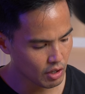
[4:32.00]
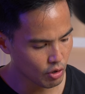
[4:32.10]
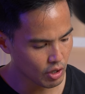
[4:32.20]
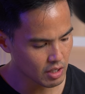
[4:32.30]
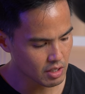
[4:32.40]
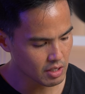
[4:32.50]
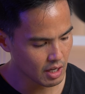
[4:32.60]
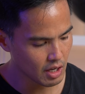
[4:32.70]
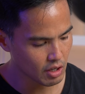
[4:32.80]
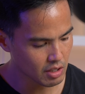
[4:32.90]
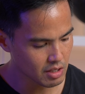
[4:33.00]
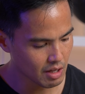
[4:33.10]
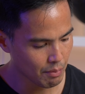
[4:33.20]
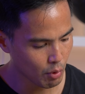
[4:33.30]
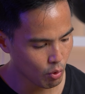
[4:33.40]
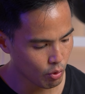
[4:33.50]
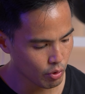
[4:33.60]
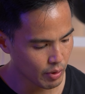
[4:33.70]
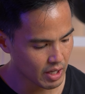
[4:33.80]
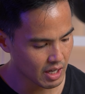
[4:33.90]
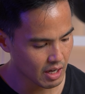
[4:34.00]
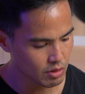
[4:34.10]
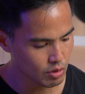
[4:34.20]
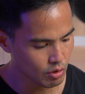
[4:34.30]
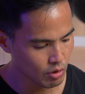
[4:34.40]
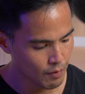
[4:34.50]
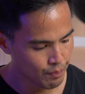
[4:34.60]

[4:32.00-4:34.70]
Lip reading: you can see, you can step all the way down to